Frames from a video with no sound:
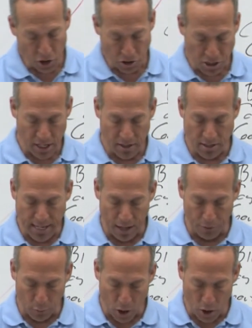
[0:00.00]
You'll see this down
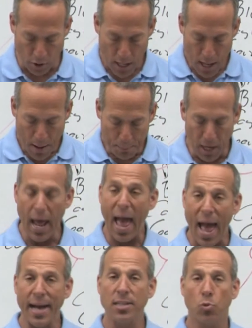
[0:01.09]
the road. But
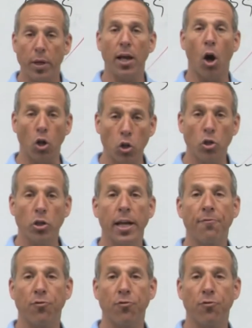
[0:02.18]
as we are learning,